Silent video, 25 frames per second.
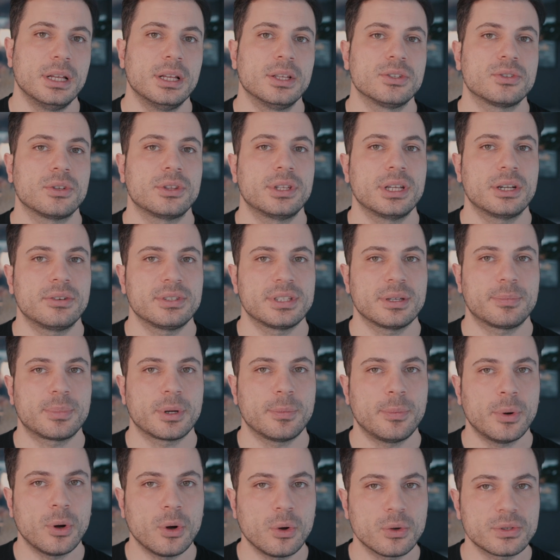So there is a
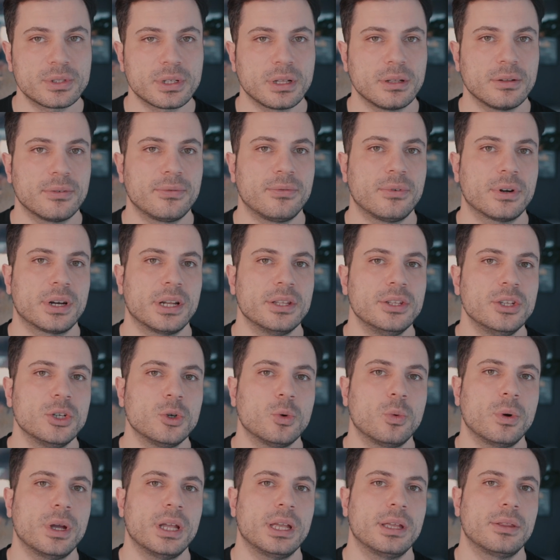proposal for a new
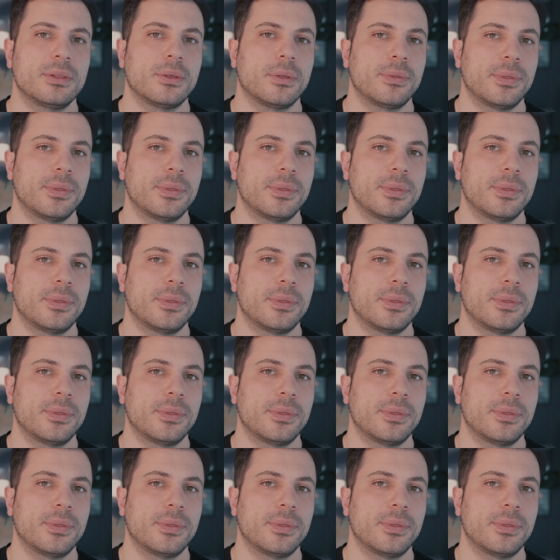way to